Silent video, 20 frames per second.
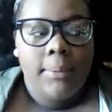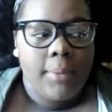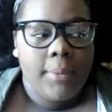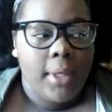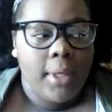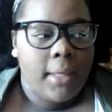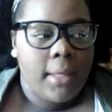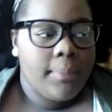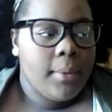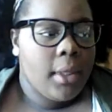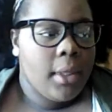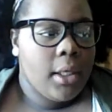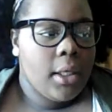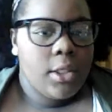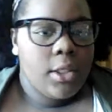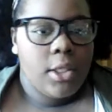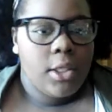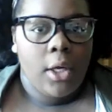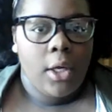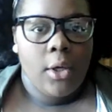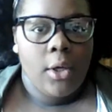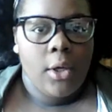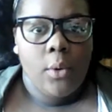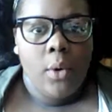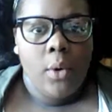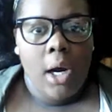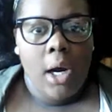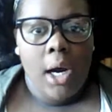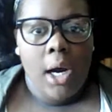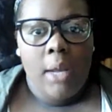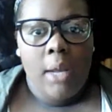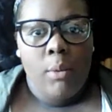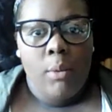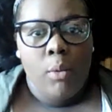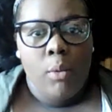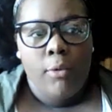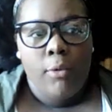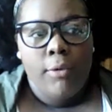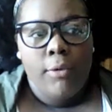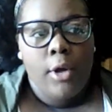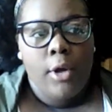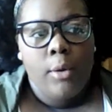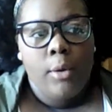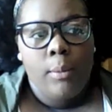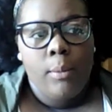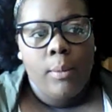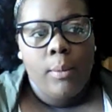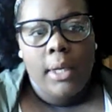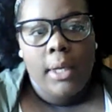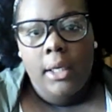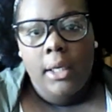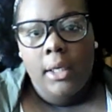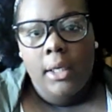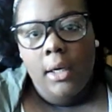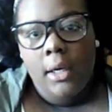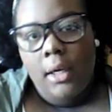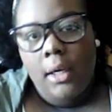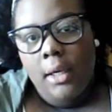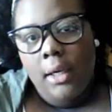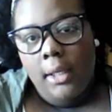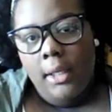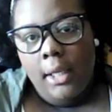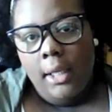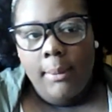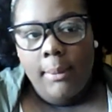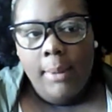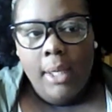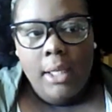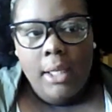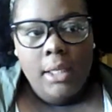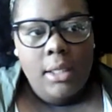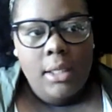Yeah. So I will film when I get back.